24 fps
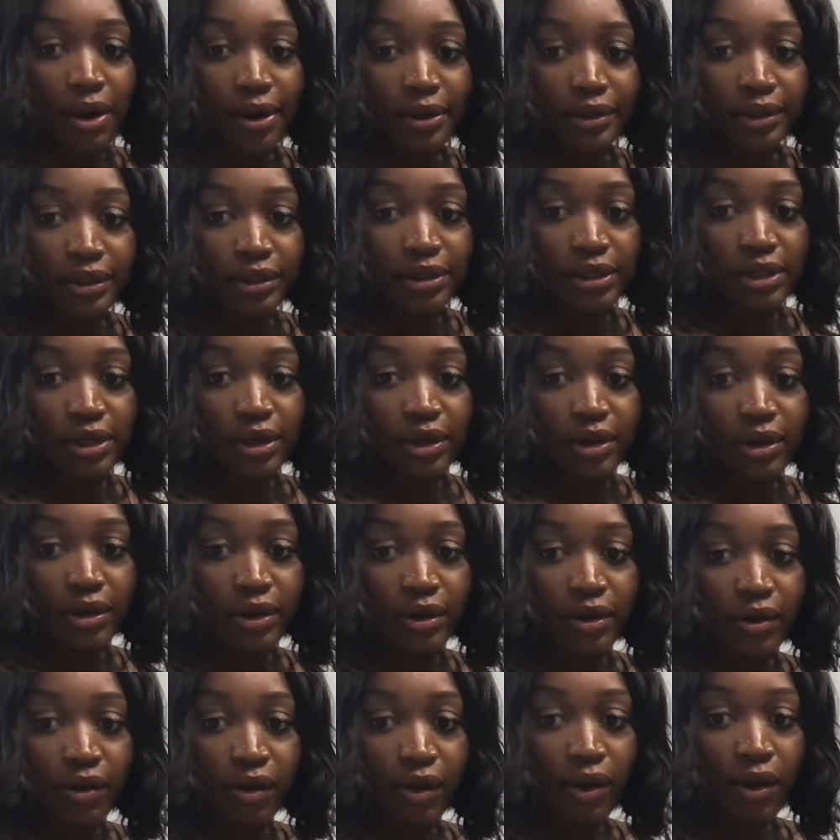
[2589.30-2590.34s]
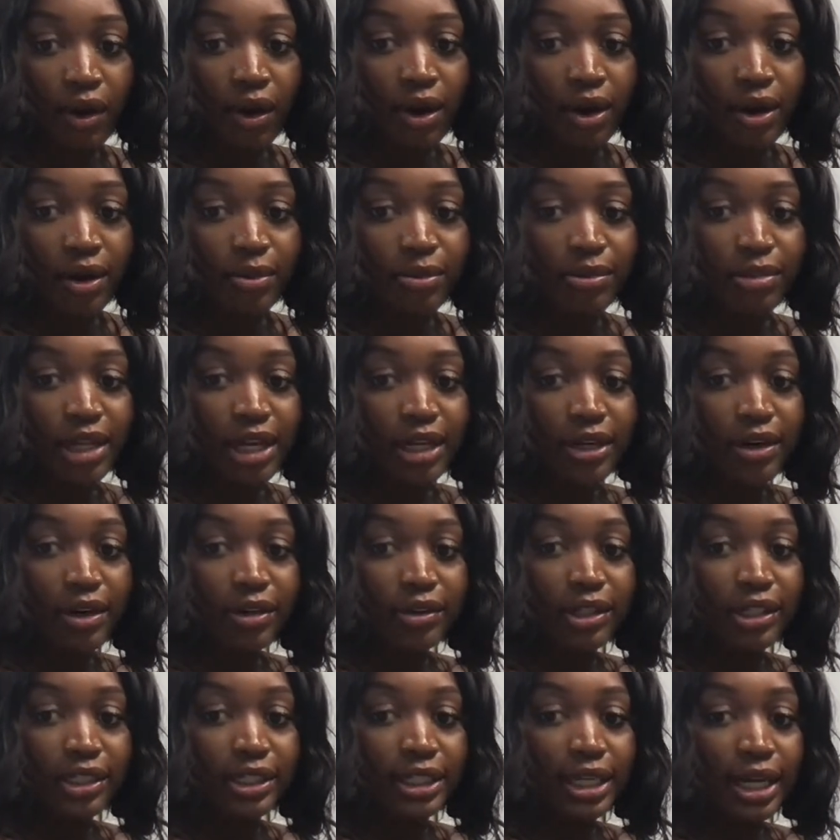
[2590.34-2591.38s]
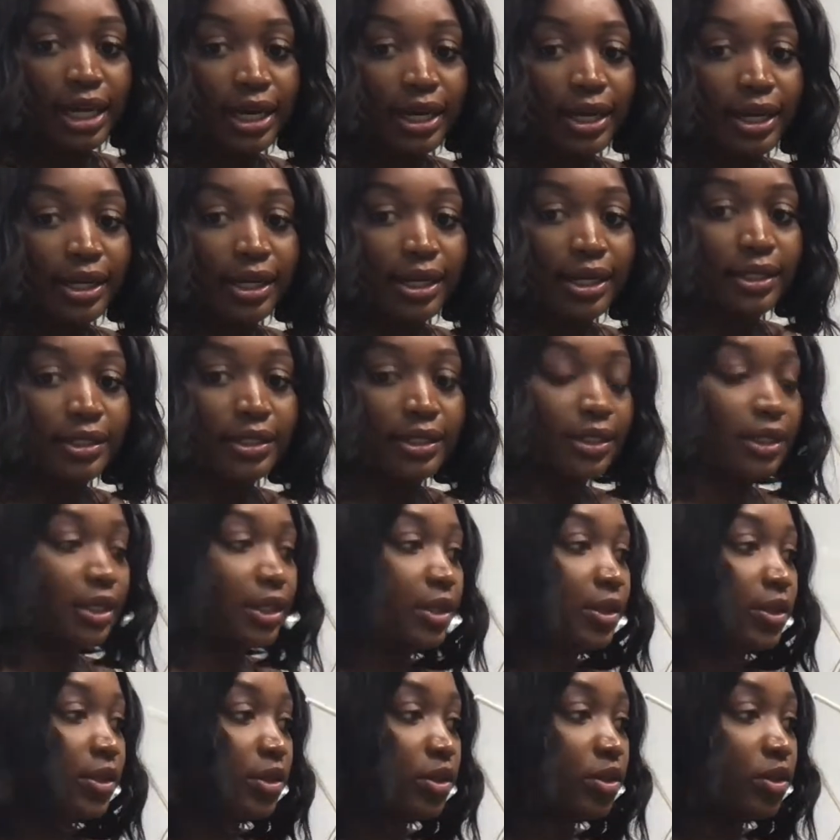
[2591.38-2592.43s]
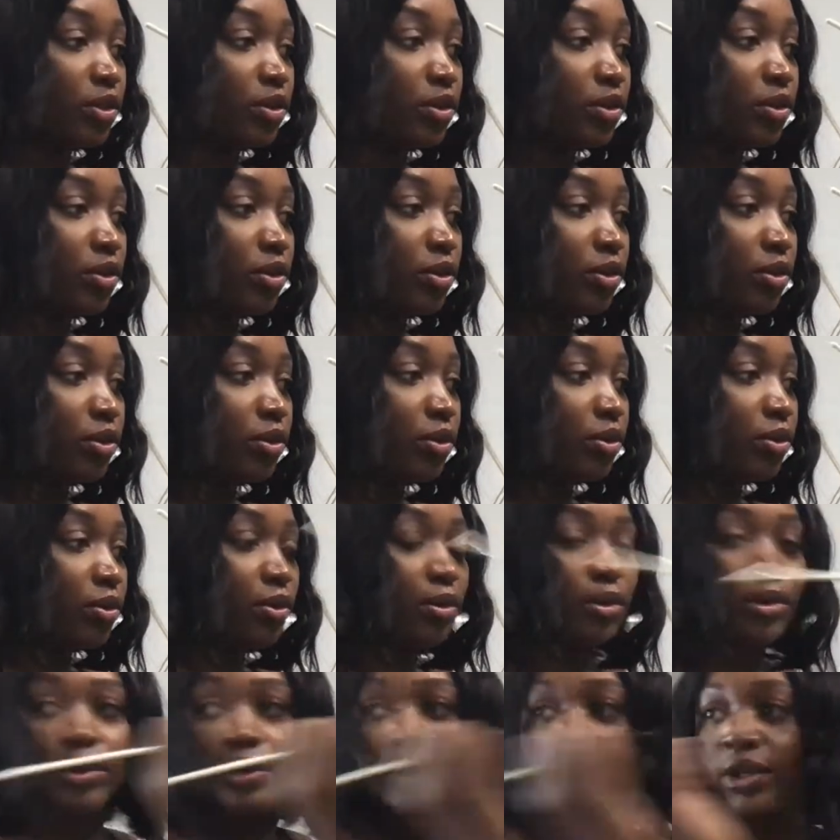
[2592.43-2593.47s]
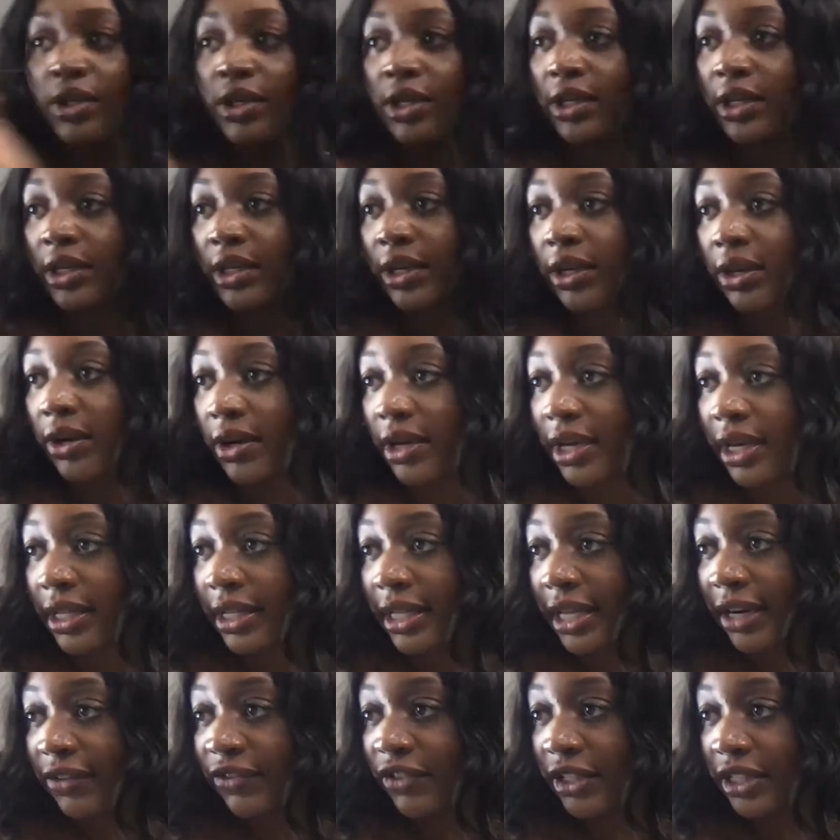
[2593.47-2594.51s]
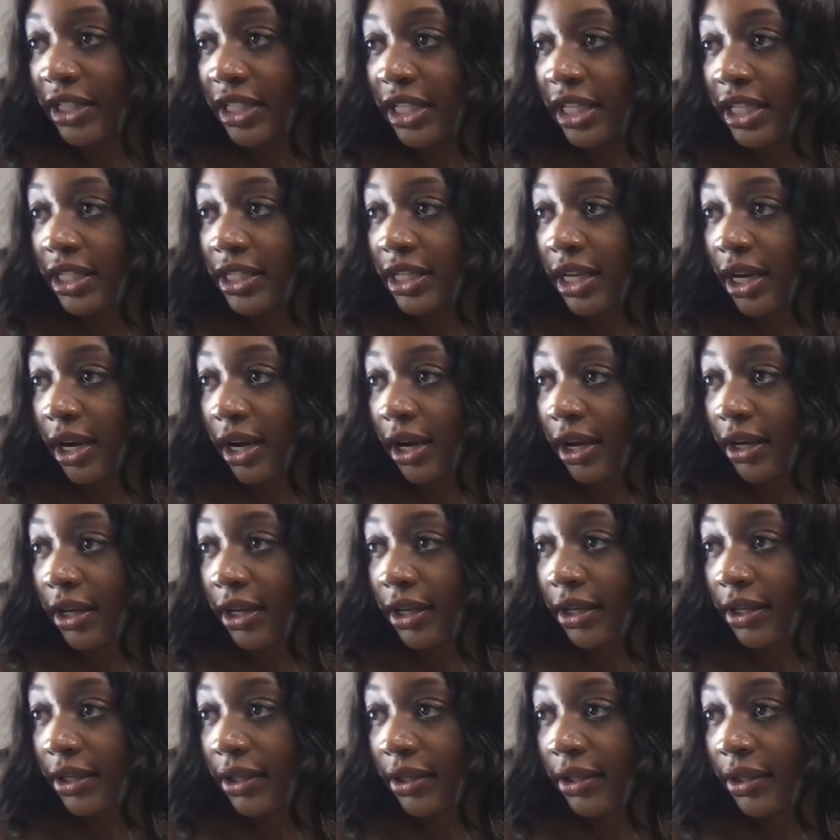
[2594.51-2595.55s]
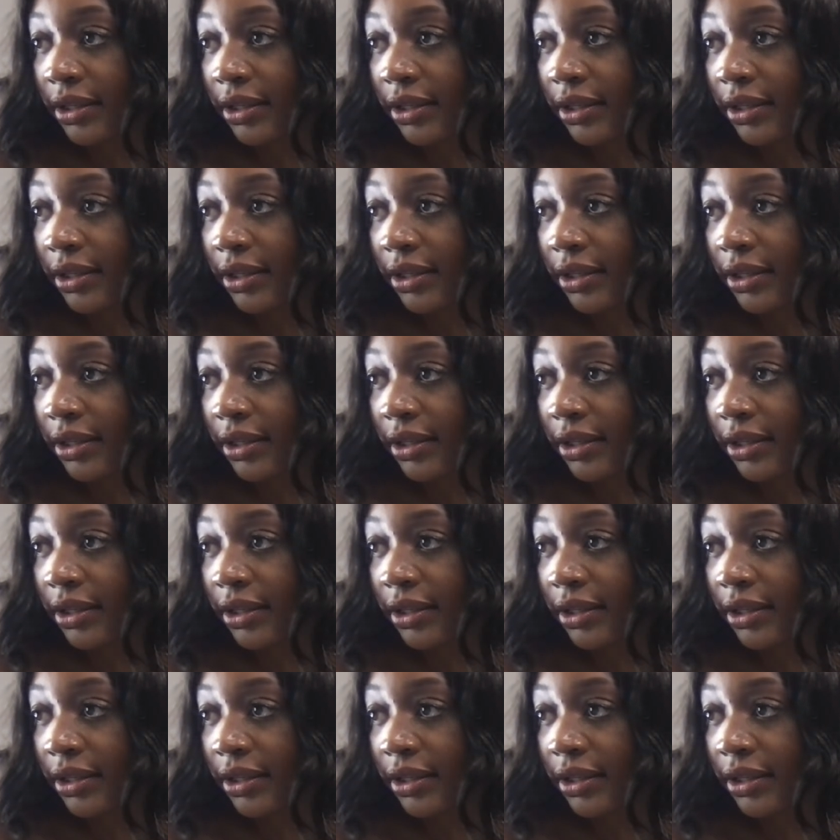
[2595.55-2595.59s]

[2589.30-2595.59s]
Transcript: Okay. Black Girl Design says two. Okay, now for TikTok.